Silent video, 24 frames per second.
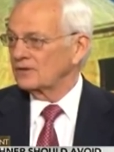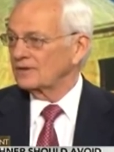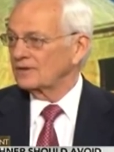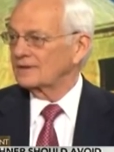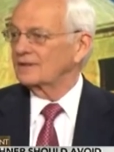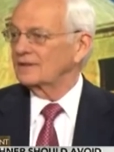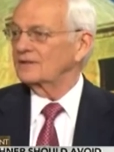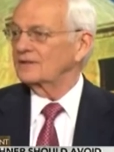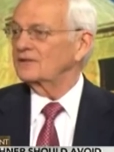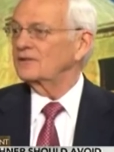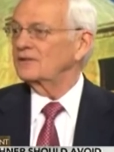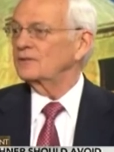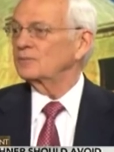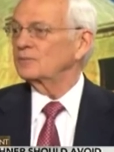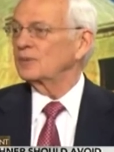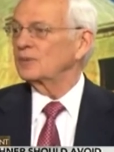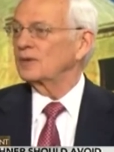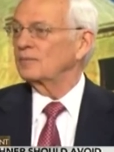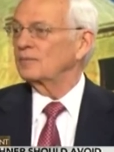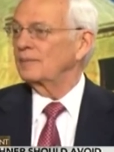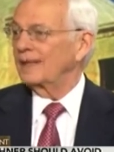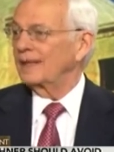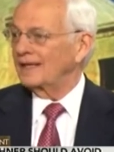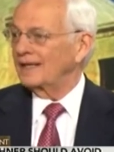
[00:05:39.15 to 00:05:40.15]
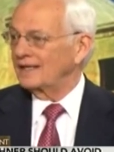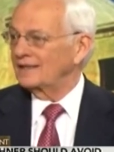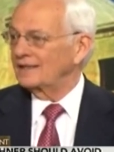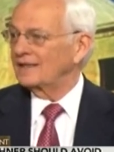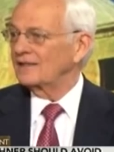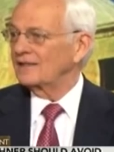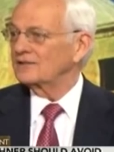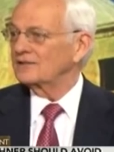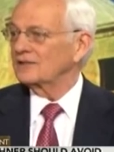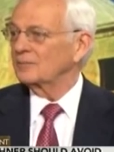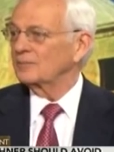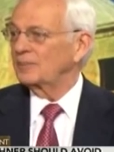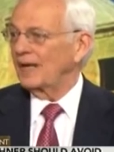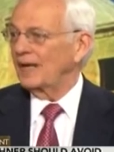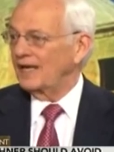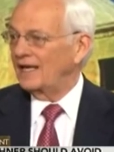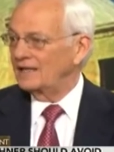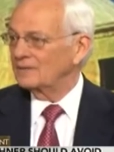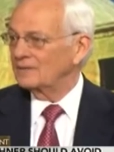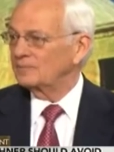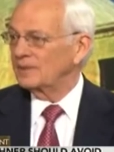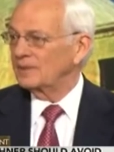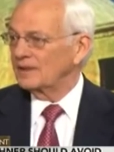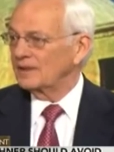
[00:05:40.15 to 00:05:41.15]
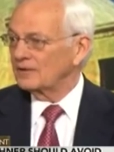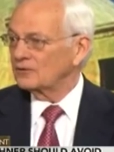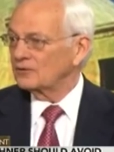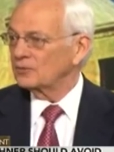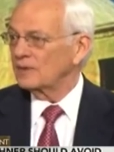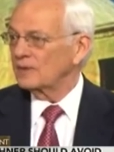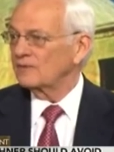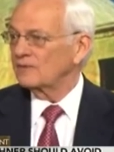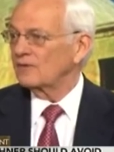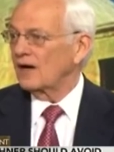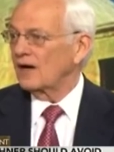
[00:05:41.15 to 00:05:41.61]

This is permitting us to pay the bills we've